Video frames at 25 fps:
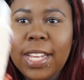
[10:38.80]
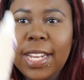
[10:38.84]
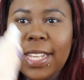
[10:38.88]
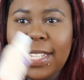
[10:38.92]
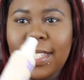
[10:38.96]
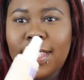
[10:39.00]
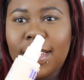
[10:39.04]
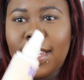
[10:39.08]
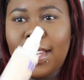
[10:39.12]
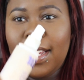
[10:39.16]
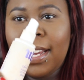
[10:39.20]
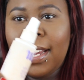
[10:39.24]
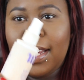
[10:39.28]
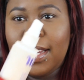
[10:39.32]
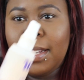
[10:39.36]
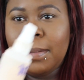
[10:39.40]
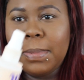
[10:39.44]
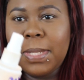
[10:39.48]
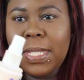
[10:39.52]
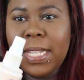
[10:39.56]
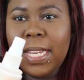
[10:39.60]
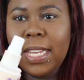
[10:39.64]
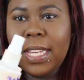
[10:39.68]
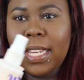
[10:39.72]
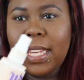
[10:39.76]
Lastly, I am
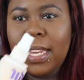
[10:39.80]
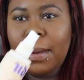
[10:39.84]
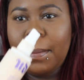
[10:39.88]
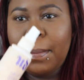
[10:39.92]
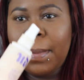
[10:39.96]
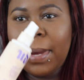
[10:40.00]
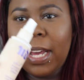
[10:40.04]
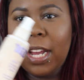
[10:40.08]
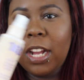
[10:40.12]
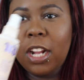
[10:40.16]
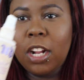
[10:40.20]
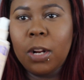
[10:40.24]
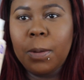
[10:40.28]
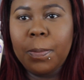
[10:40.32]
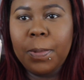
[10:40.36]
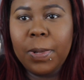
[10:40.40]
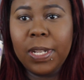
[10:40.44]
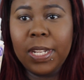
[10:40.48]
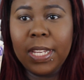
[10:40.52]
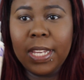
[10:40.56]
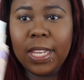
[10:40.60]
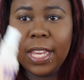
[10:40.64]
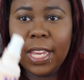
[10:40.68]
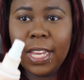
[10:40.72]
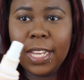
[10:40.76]
taking my Urban
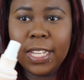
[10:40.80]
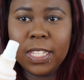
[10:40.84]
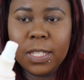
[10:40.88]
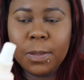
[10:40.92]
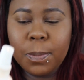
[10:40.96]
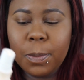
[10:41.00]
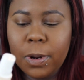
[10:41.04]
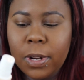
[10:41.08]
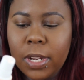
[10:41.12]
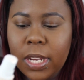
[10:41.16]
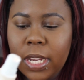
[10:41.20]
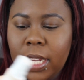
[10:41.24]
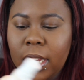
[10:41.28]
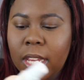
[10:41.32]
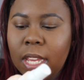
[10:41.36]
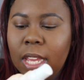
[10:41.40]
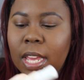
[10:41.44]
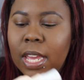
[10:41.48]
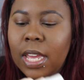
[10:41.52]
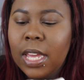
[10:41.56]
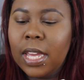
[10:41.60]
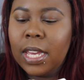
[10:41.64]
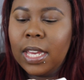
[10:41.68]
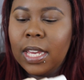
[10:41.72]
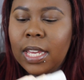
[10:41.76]
Decay spray,
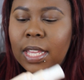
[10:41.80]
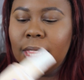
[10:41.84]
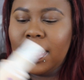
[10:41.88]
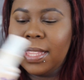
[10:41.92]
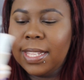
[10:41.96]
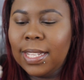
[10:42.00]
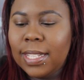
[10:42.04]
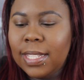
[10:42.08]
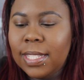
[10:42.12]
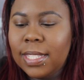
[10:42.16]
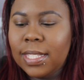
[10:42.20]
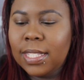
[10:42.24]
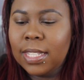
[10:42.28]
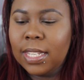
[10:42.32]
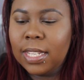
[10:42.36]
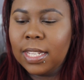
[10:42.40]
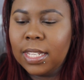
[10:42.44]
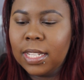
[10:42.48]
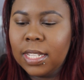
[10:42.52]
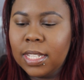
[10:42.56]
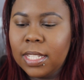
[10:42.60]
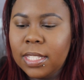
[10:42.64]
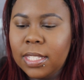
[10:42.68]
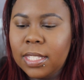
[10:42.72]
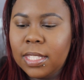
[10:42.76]
and this
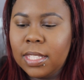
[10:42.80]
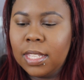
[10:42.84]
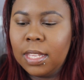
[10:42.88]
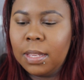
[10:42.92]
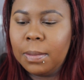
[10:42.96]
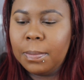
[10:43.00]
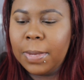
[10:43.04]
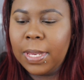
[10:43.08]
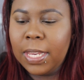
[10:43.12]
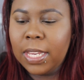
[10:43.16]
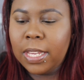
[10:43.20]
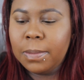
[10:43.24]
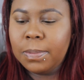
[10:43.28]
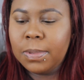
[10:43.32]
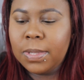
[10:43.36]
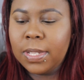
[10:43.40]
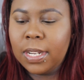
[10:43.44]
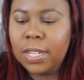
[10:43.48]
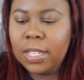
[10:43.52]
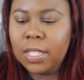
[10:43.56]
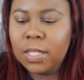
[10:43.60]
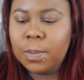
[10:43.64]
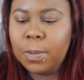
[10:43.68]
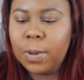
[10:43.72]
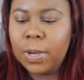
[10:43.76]
is the makeup
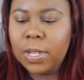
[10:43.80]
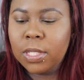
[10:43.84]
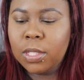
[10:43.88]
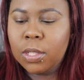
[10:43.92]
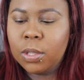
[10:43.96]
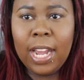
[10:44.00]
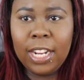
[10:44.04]
setting spray.